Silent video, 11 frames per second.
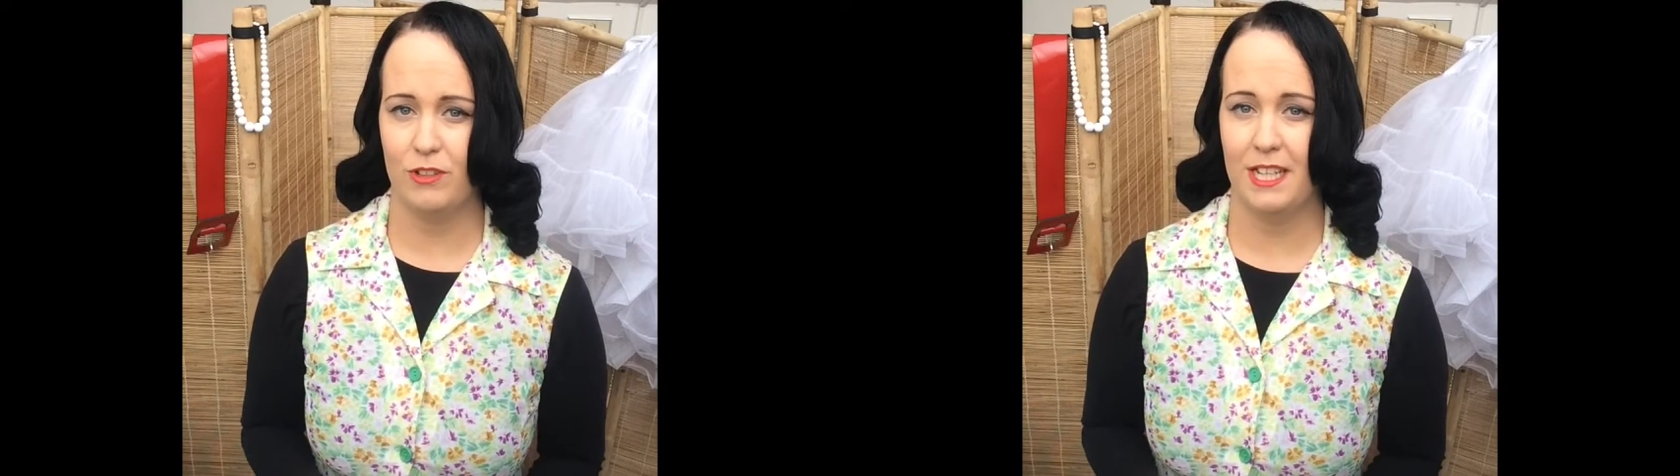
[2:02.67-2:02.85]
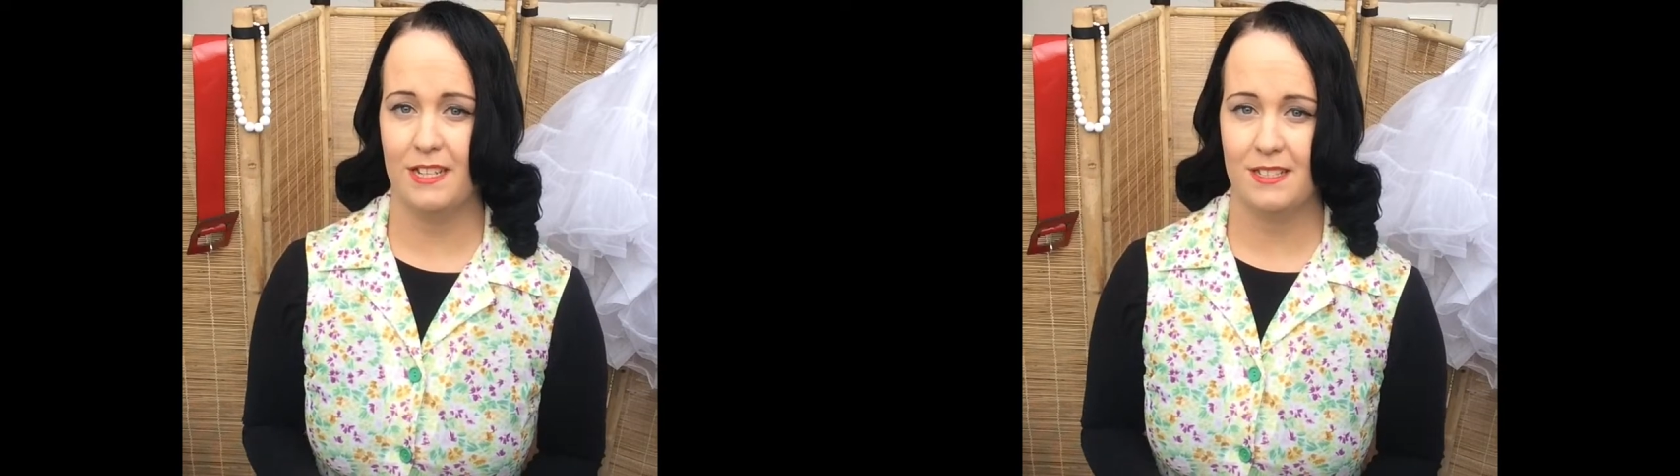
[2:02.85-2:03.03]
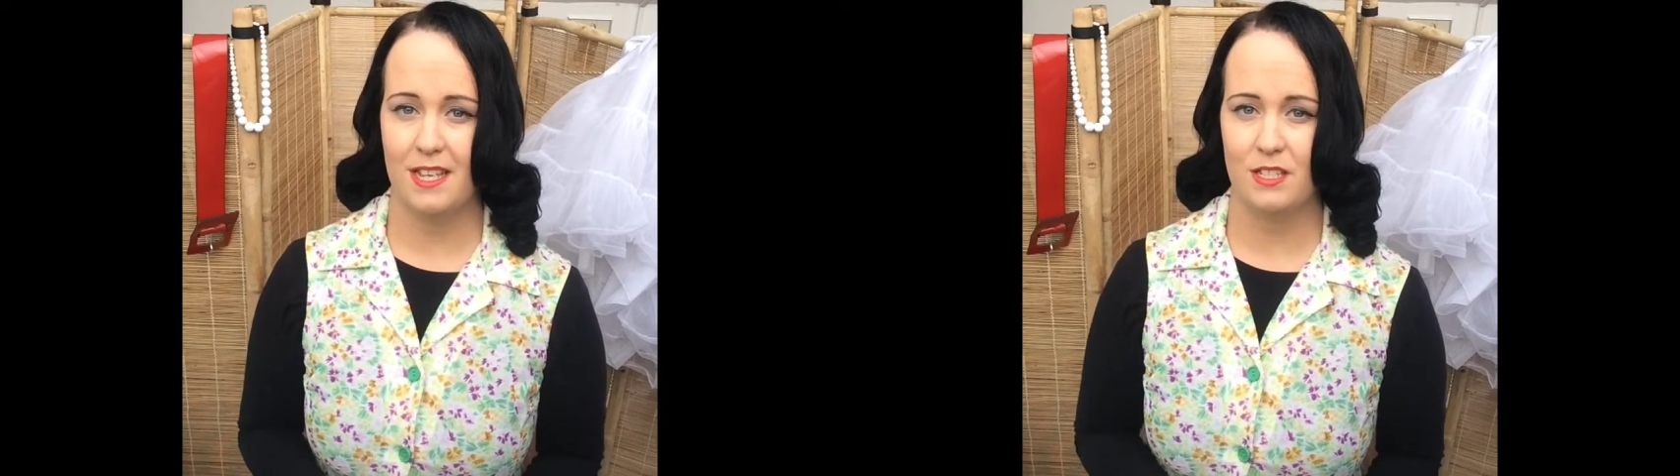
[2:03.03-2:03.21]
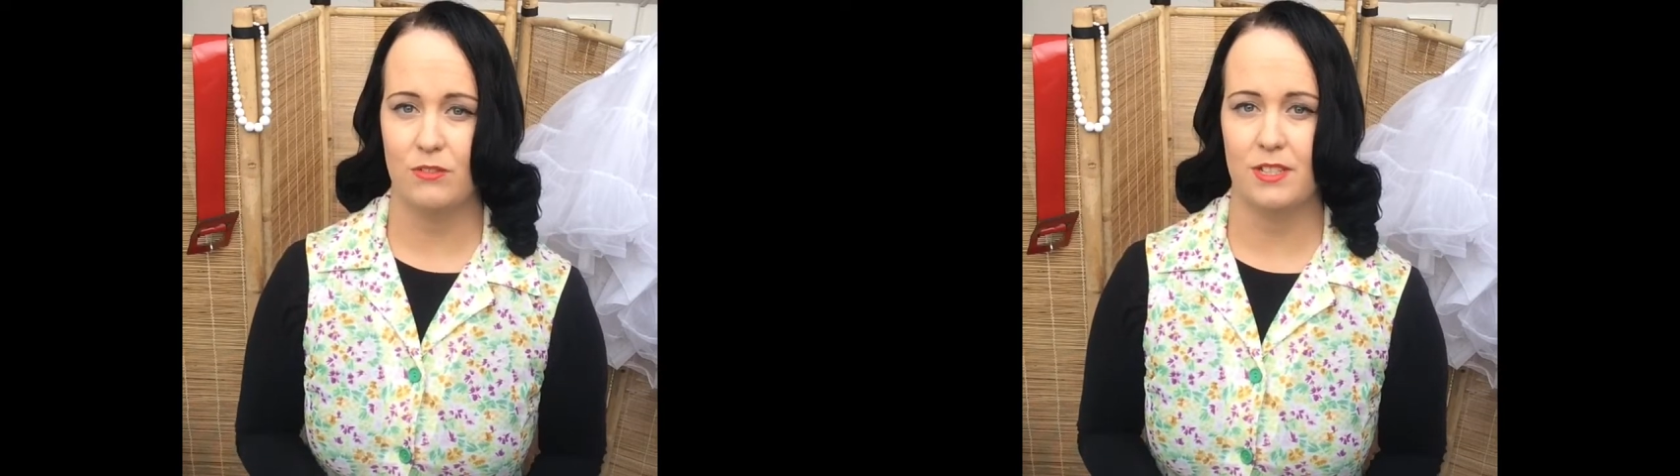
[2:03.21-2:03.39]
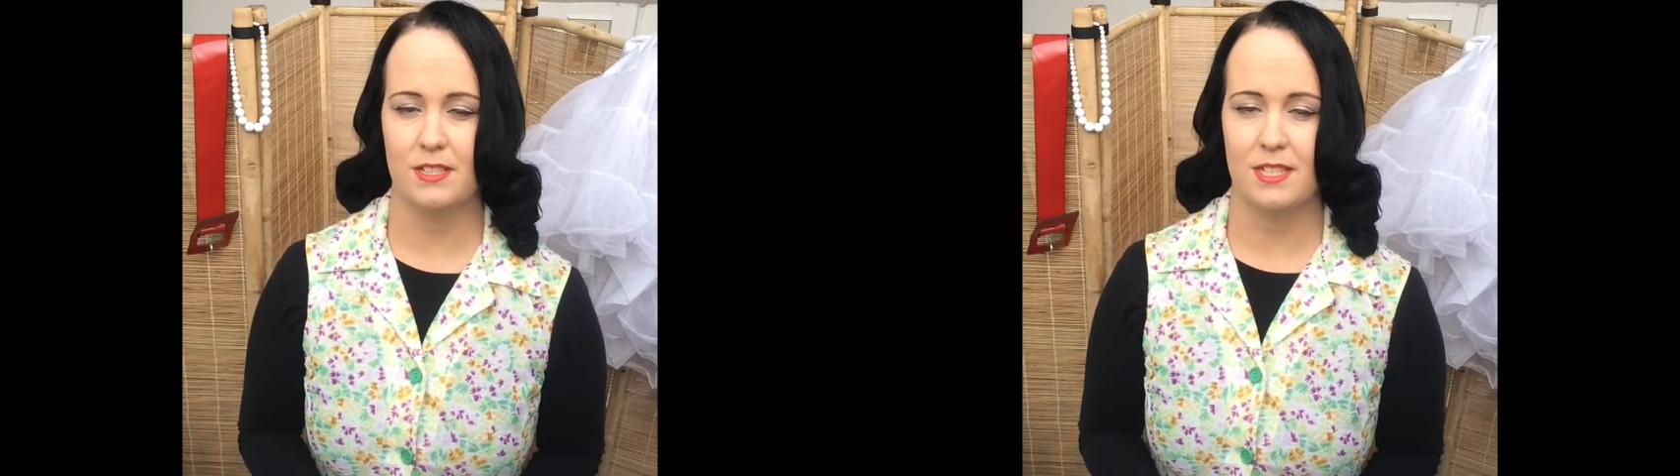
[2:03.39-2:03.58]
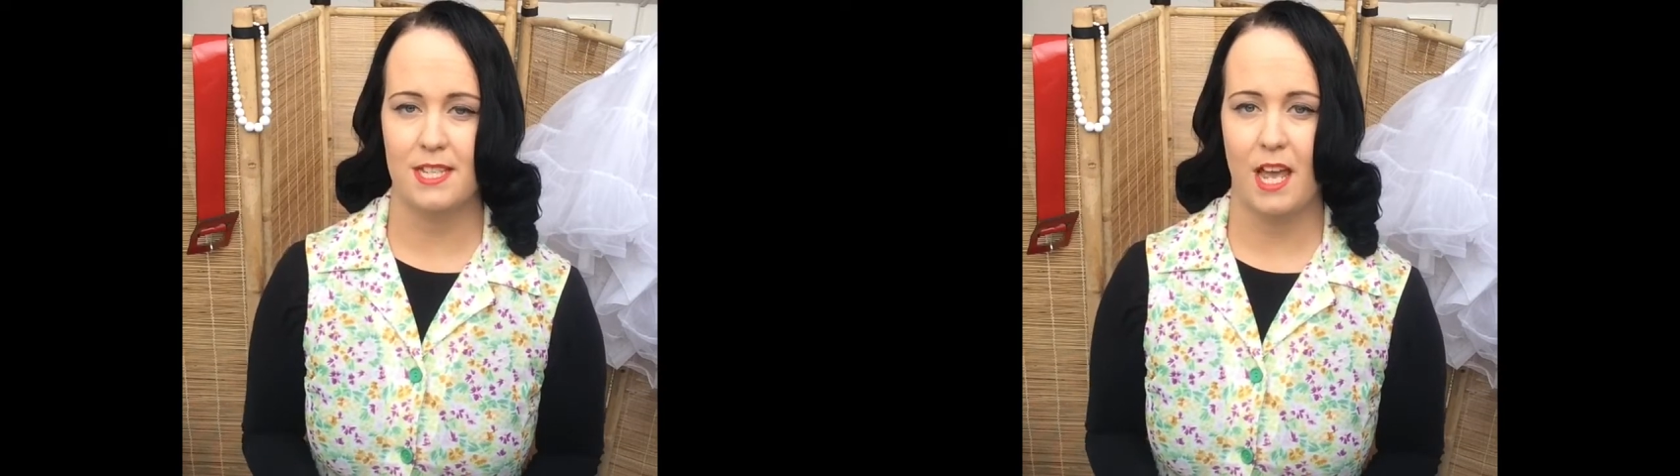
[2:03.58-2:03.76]
really
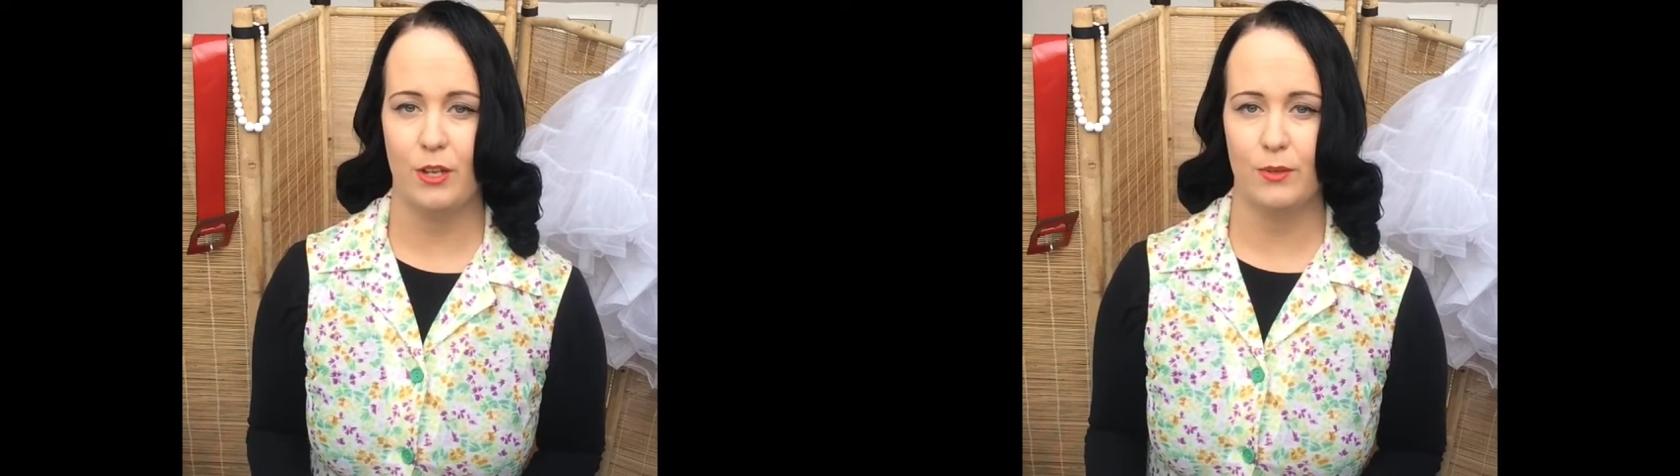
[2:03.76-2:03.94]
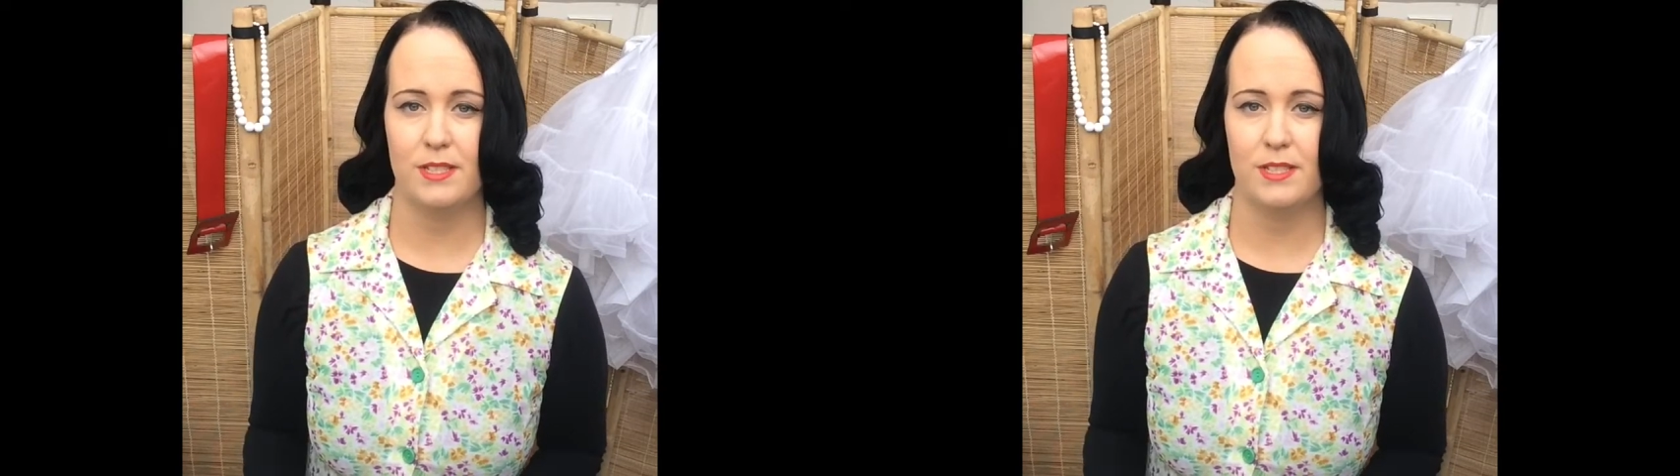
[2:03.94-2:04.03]
accessories, and it's how you